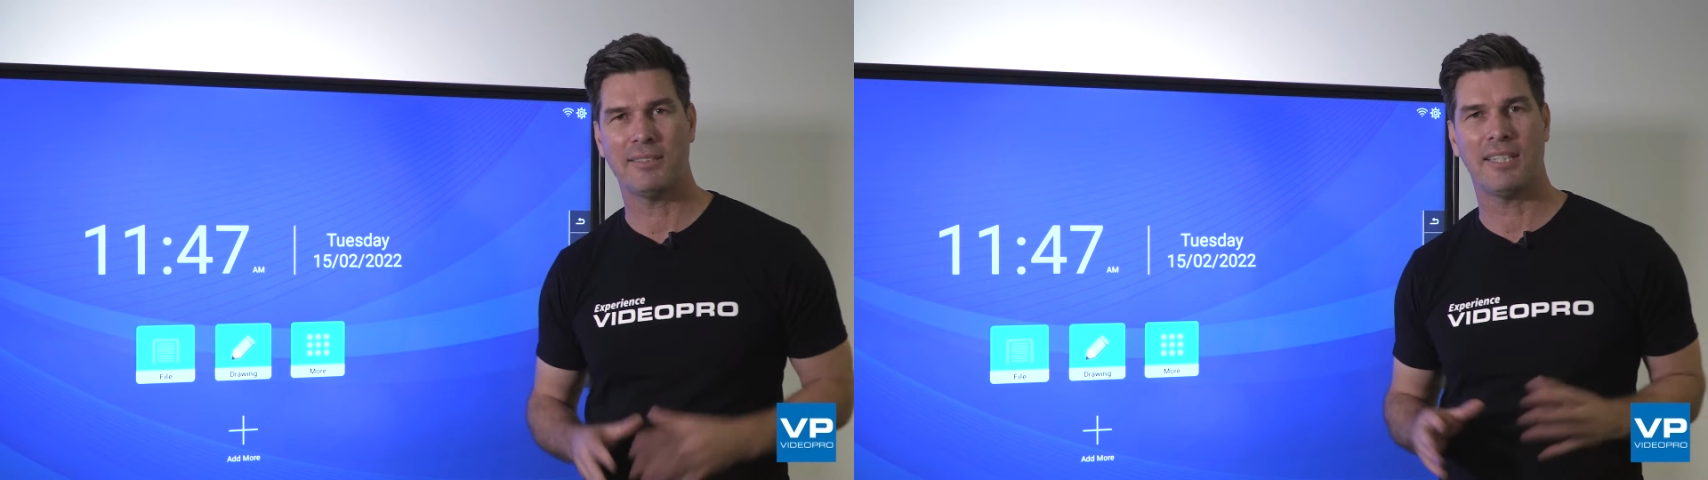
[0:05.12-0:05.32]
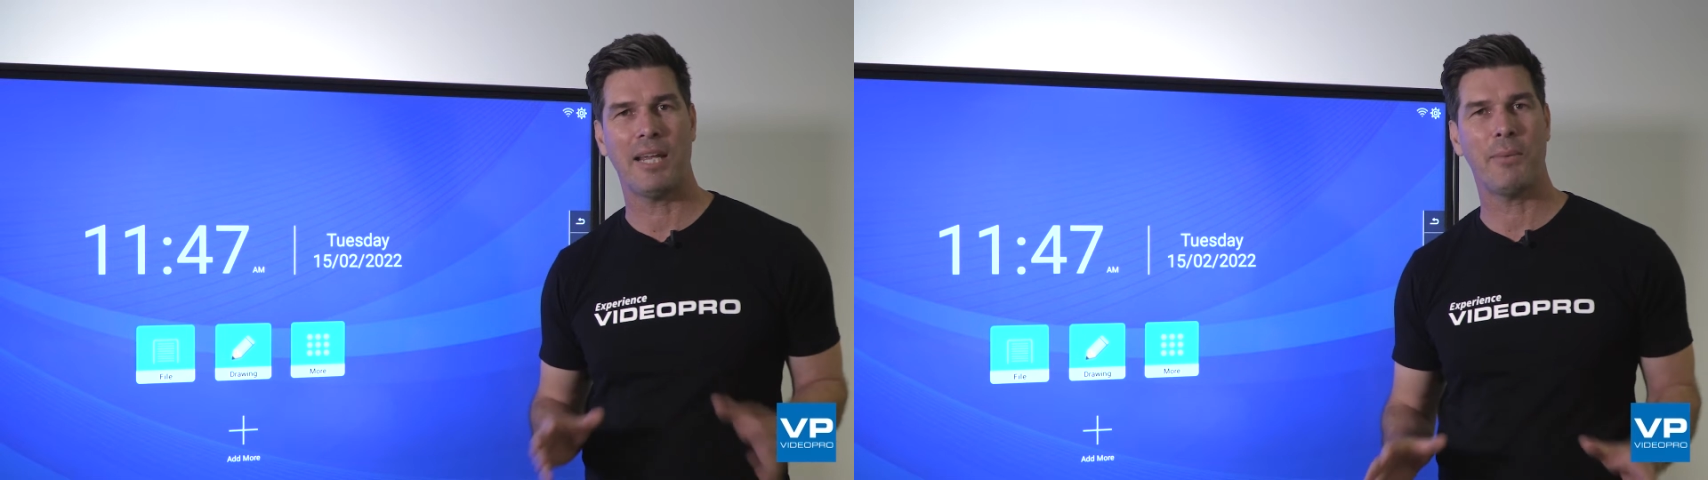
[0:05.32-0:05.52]

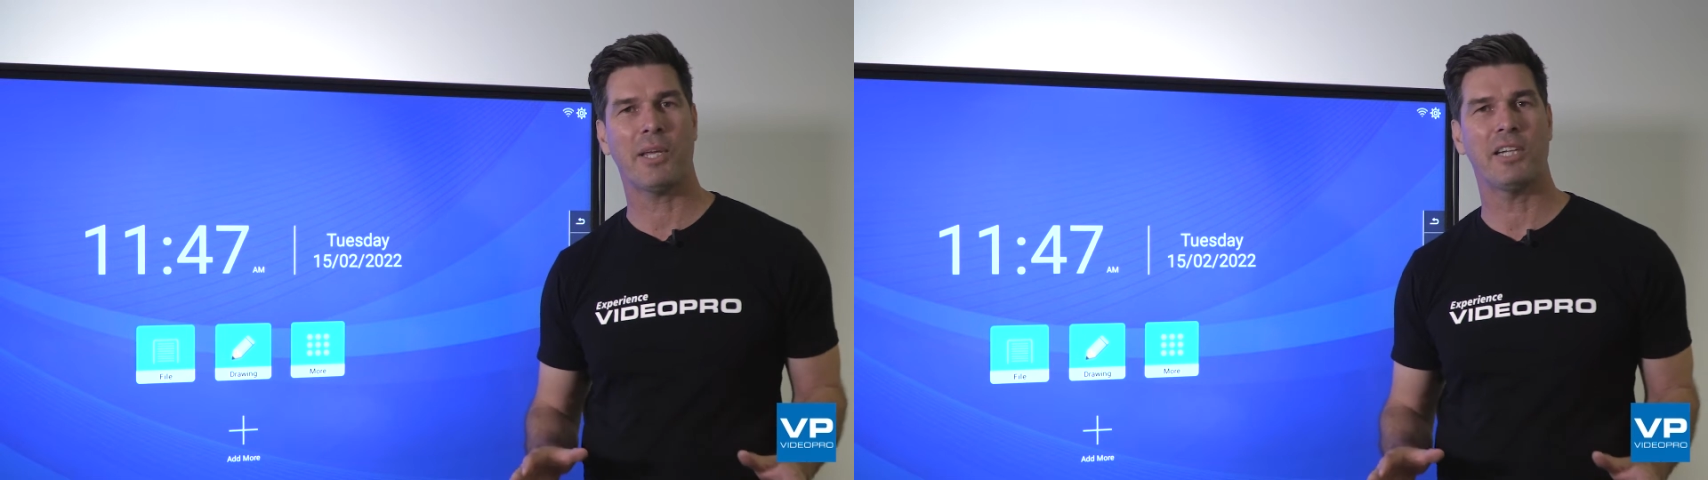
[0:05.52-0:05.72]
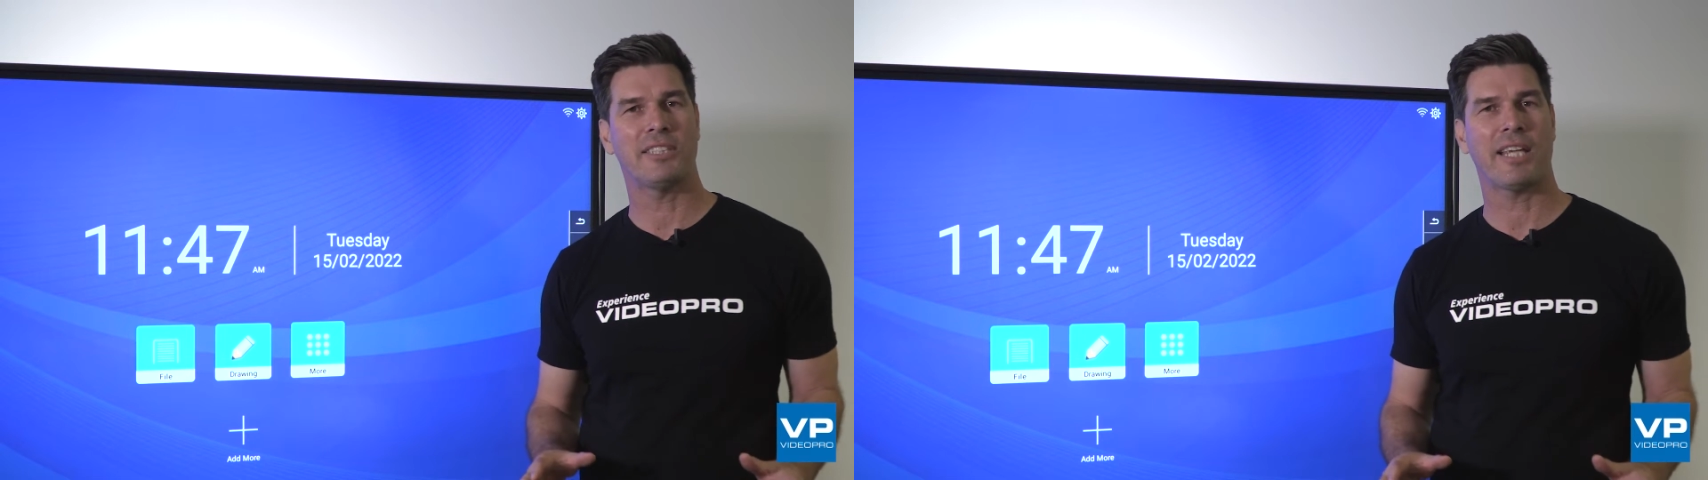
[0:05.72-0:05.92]
today we're going to
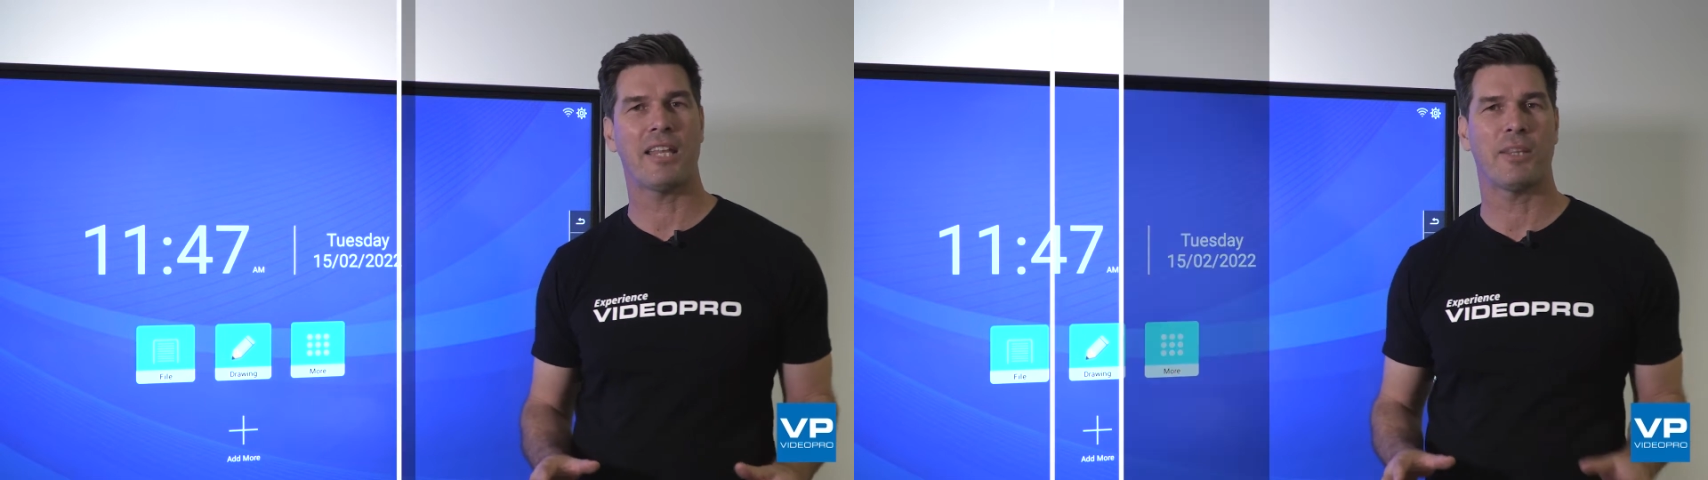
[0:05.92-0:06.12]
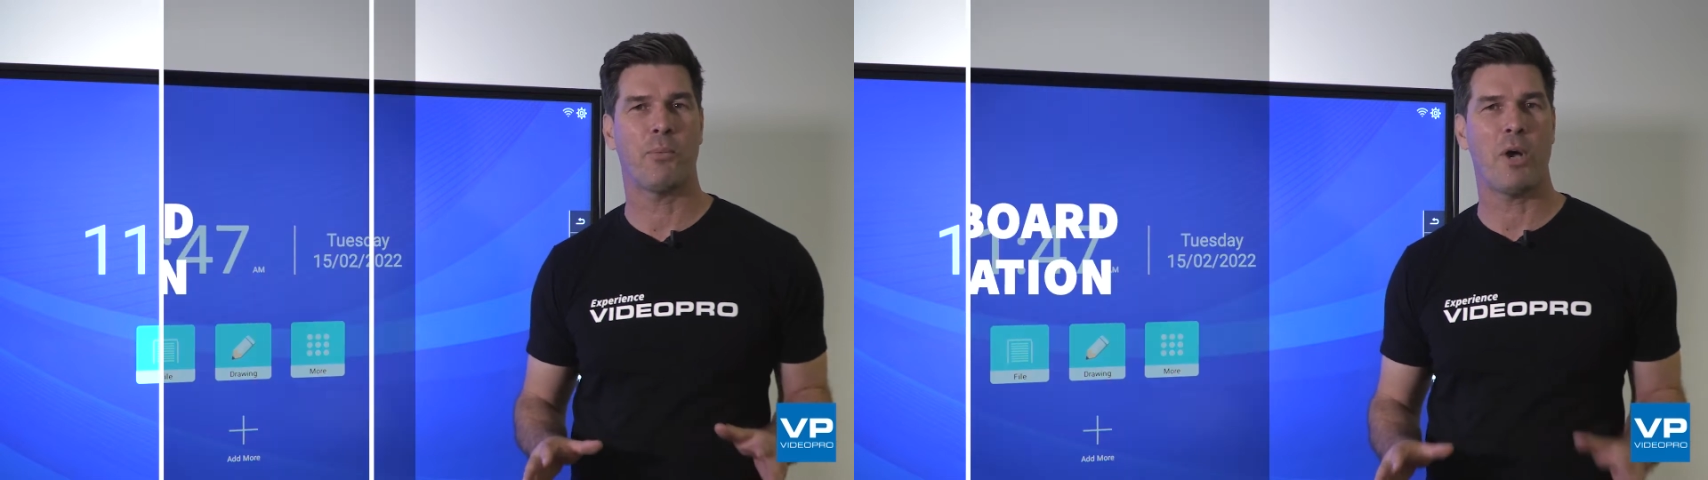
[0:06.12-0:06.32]
check out the
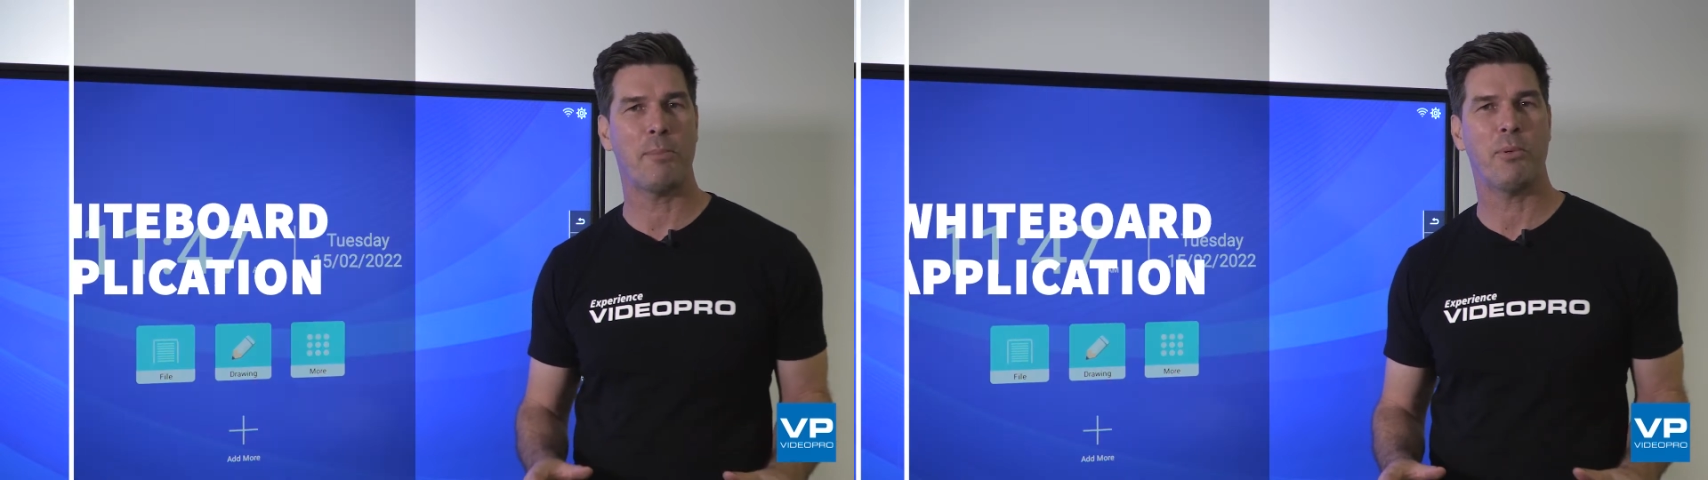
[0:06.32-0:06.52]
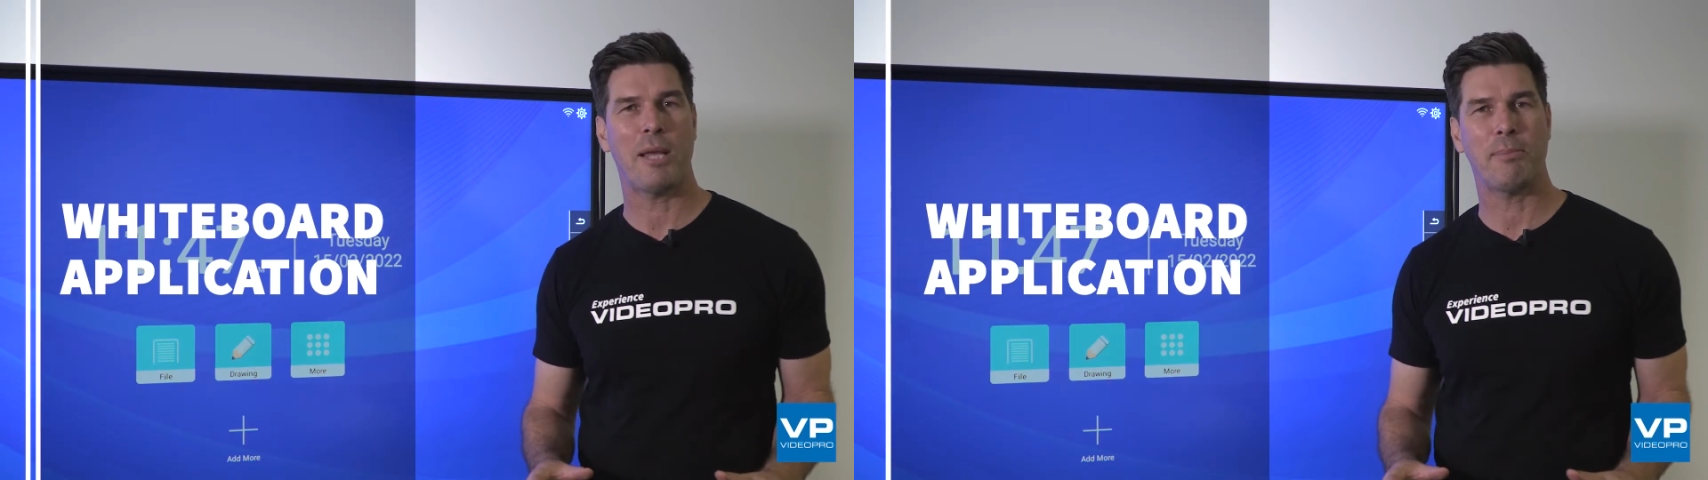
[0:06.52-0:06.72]

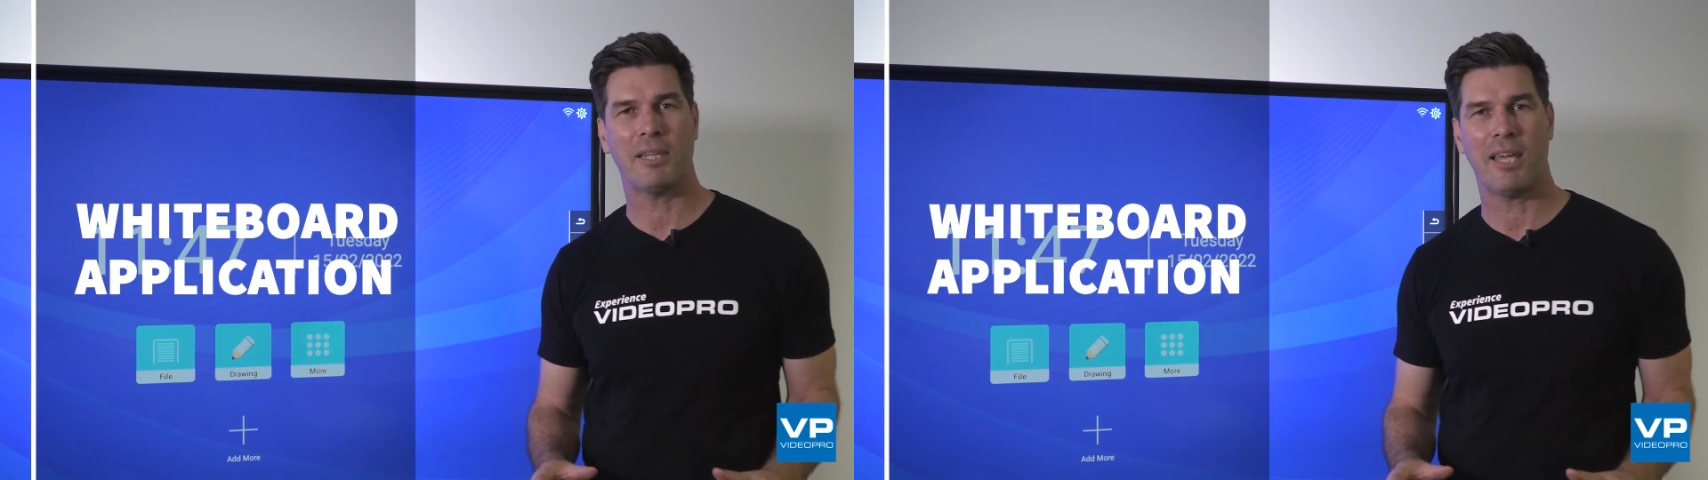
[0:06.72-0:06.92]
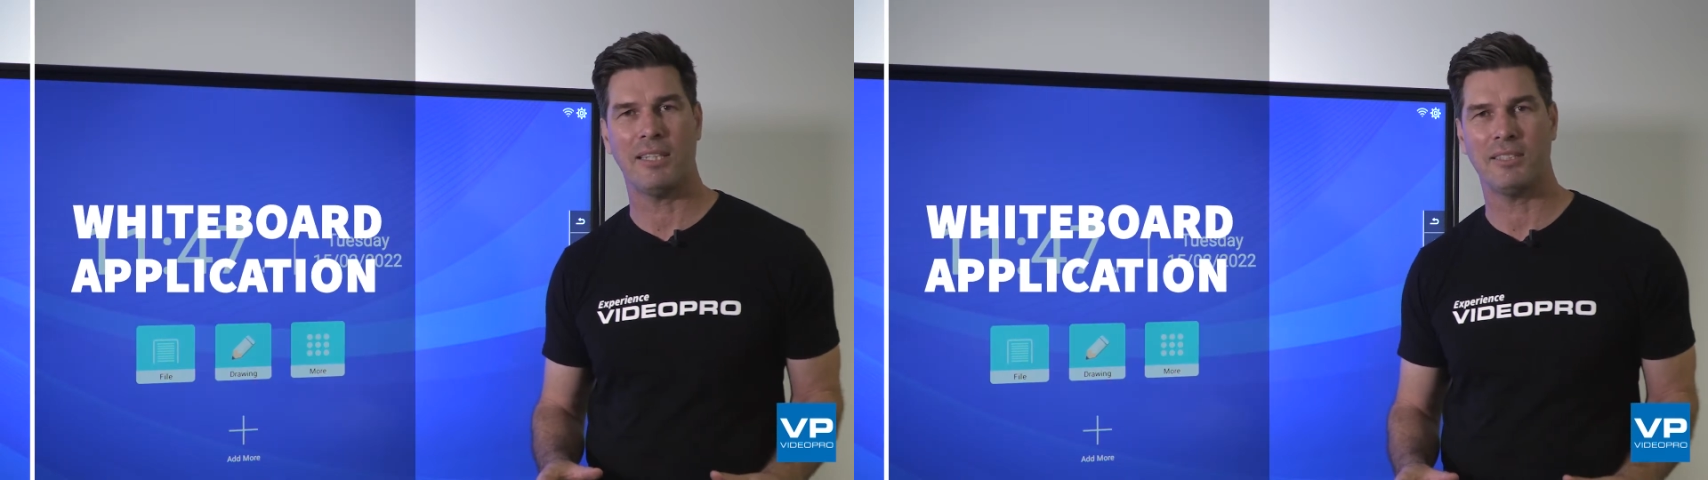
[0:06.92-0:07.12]
Whiteboard
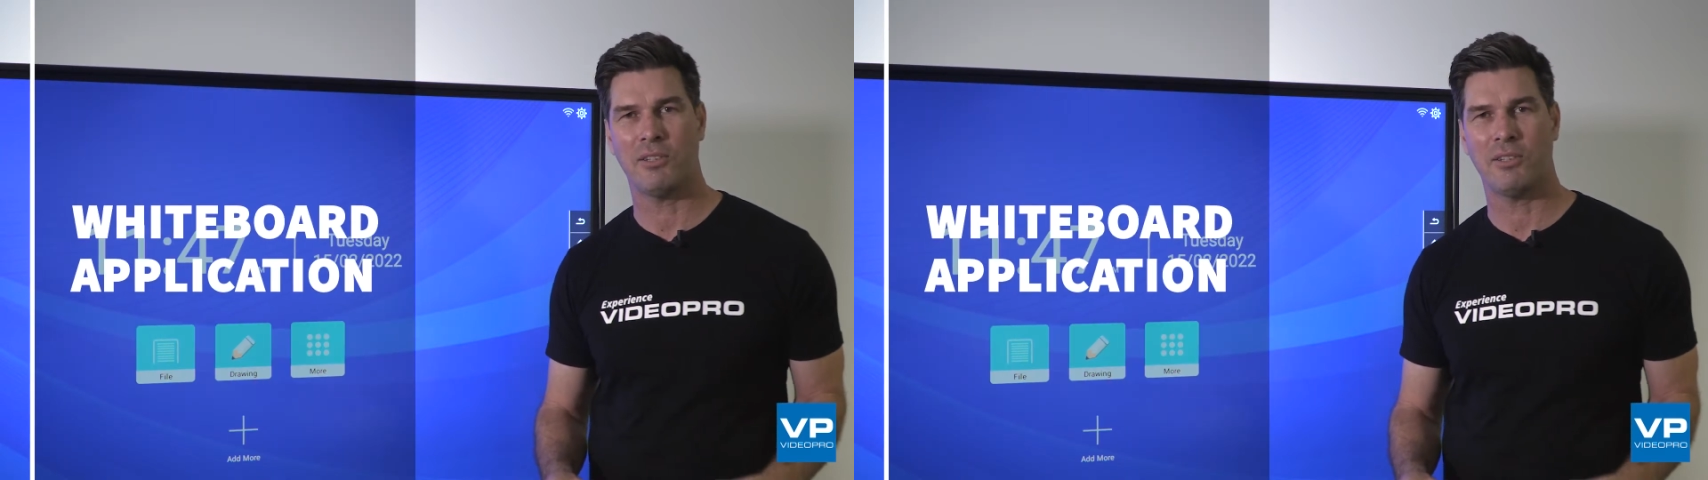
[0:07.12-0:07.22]
application